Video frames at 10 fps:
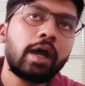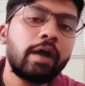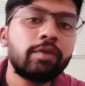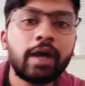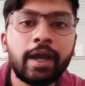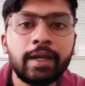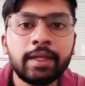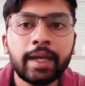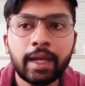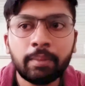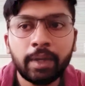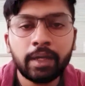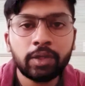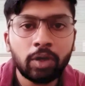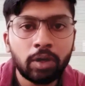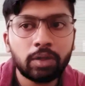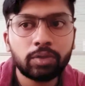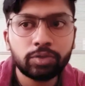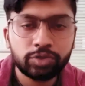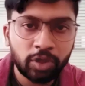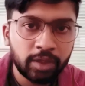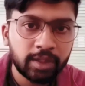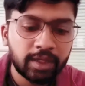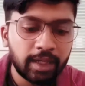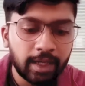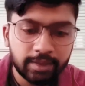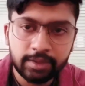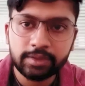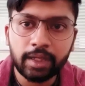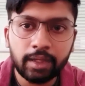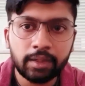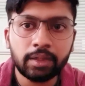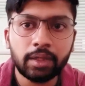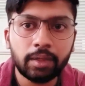I would highly recommend you all to join the classes, and